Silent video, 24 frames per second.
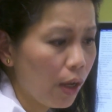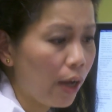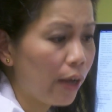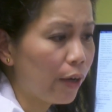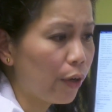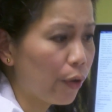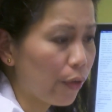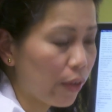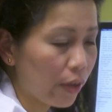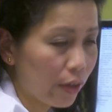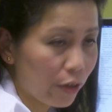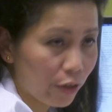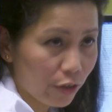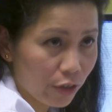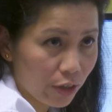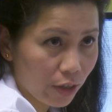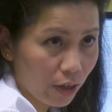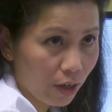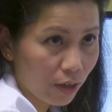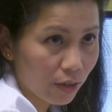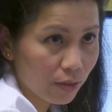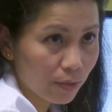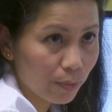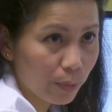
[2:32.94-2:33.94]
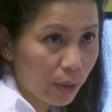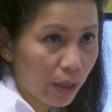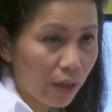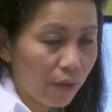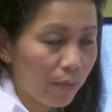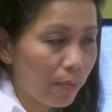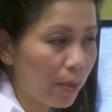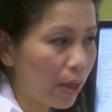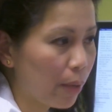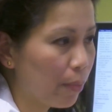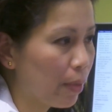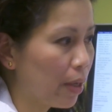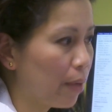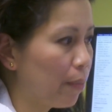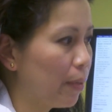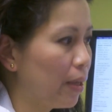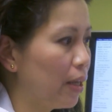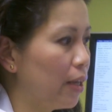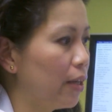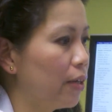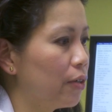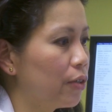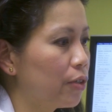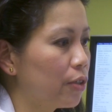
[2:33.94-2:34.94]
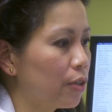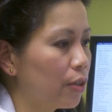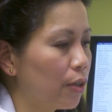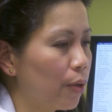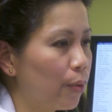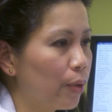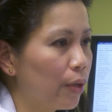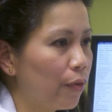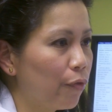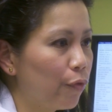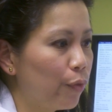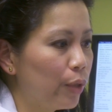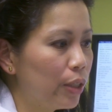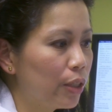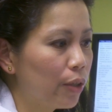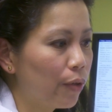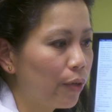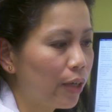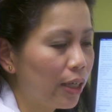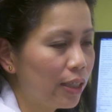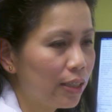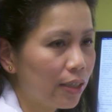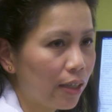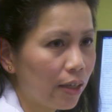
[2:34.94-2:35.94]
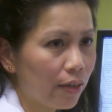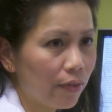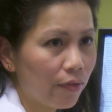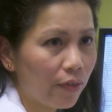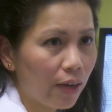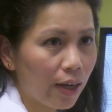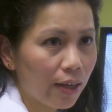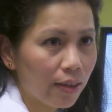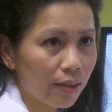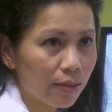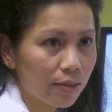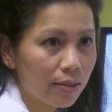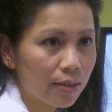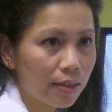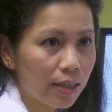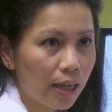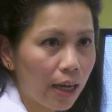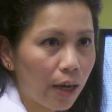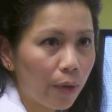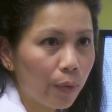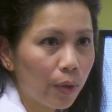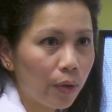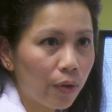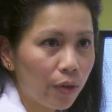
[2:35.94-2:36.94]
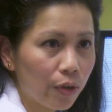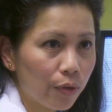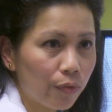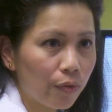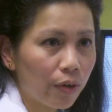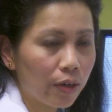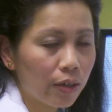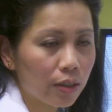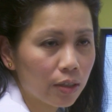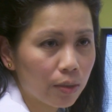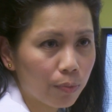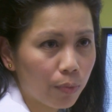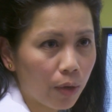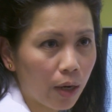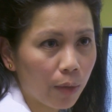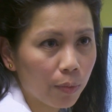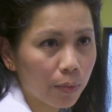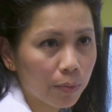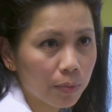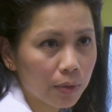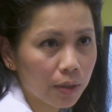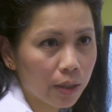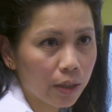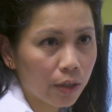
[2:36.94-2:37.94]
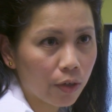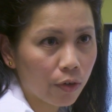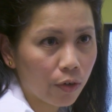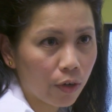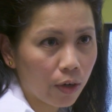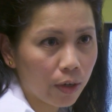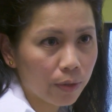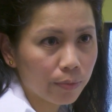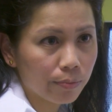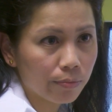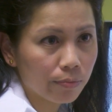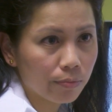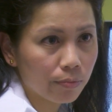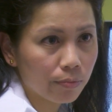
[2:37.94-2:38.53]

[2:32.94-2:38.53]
I know that you're young, but you have many, many, many years to go. And if we don't identify this now, we could run into problems later on.